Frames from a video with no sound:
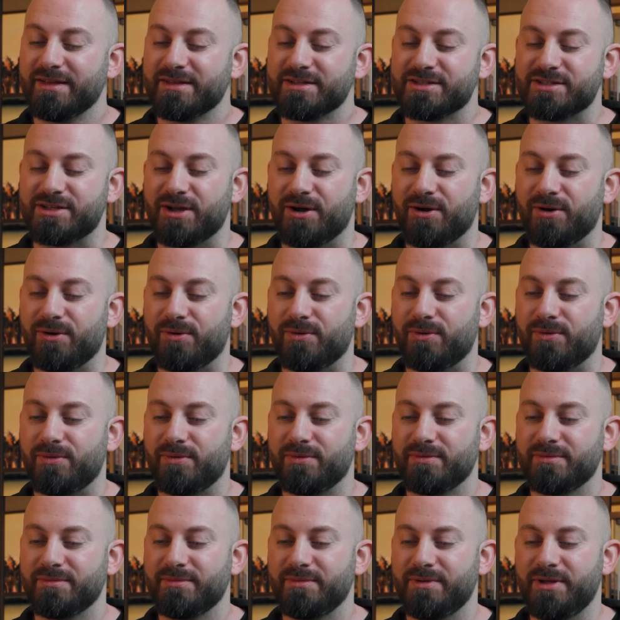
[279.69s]

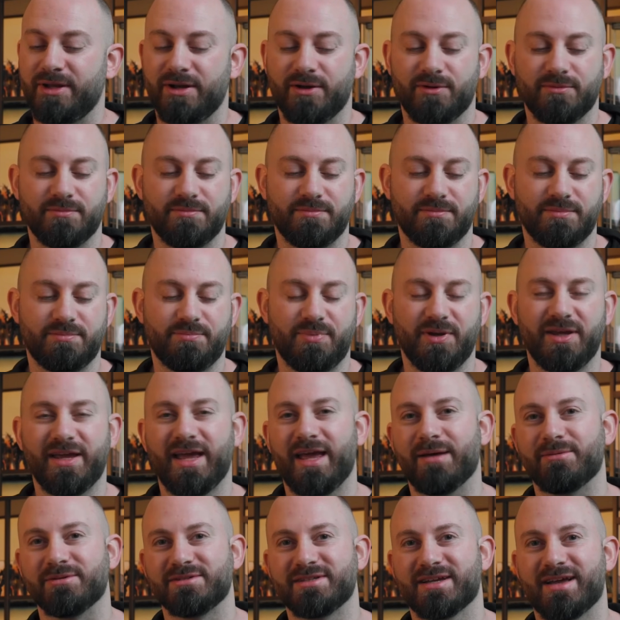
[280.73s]
So, being
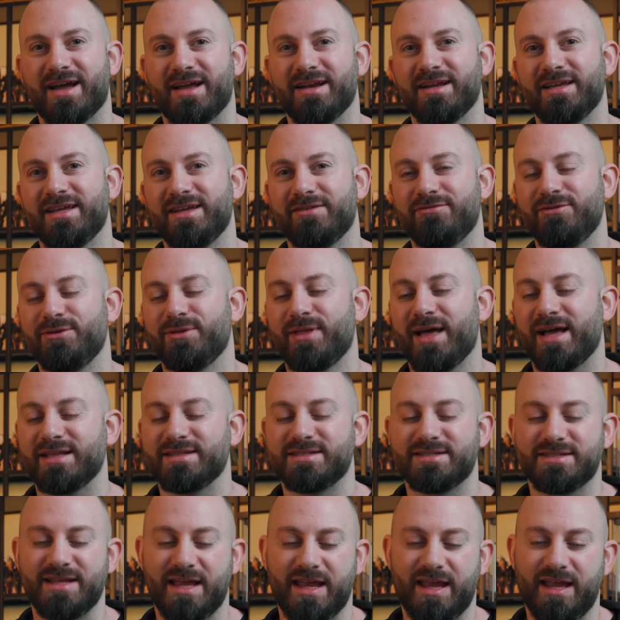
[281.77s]
able to kind of give you
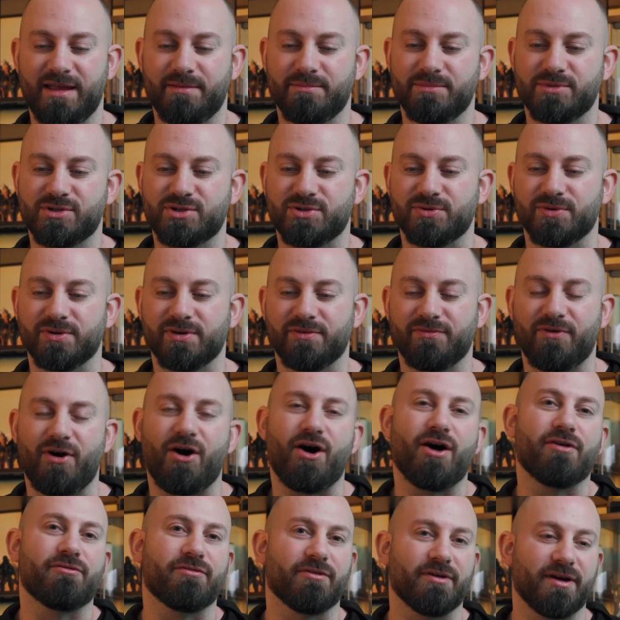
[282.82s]
that same sort of
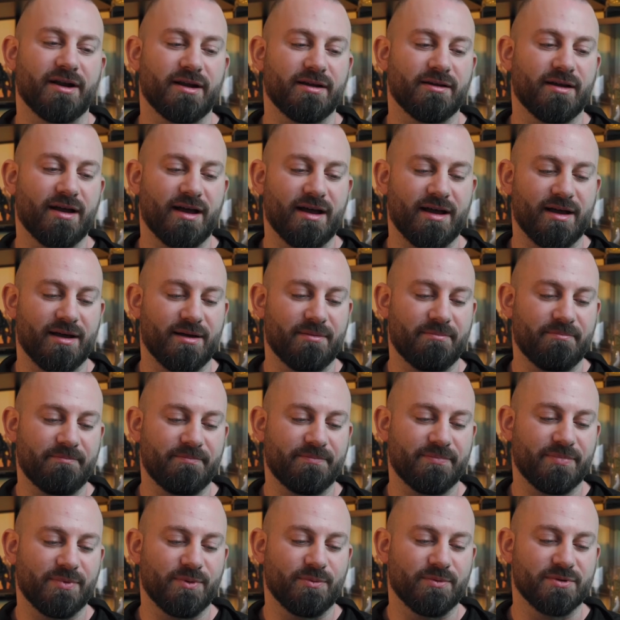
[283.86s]
offering
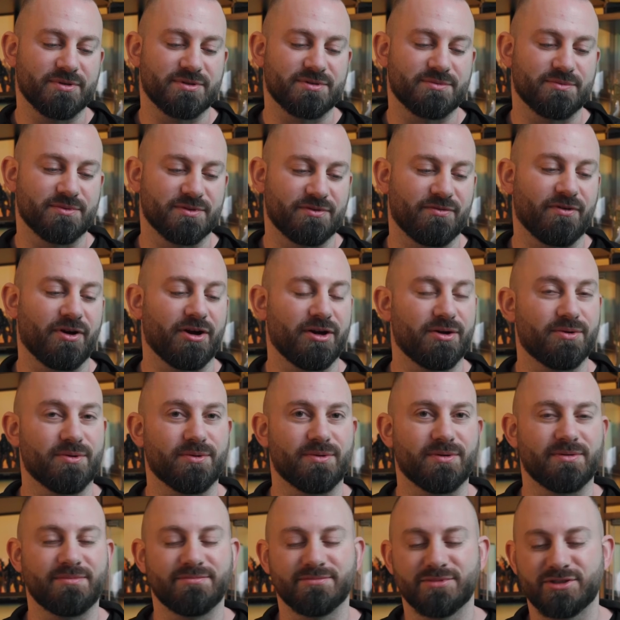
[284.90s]
was very
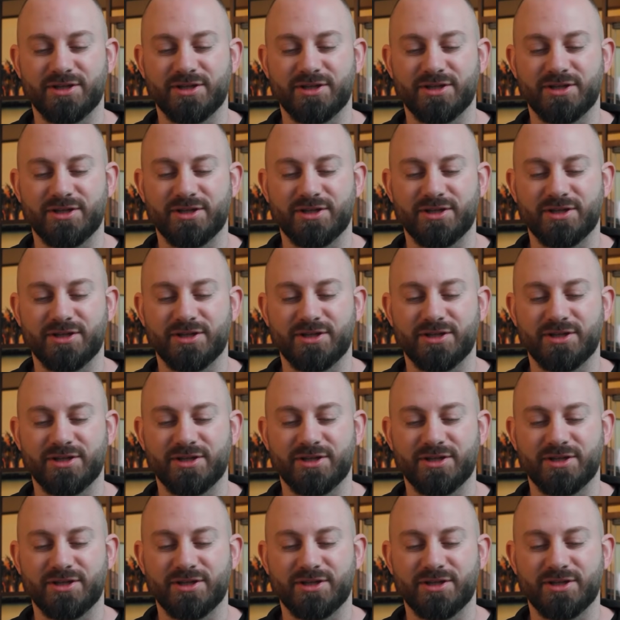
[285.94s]
cool.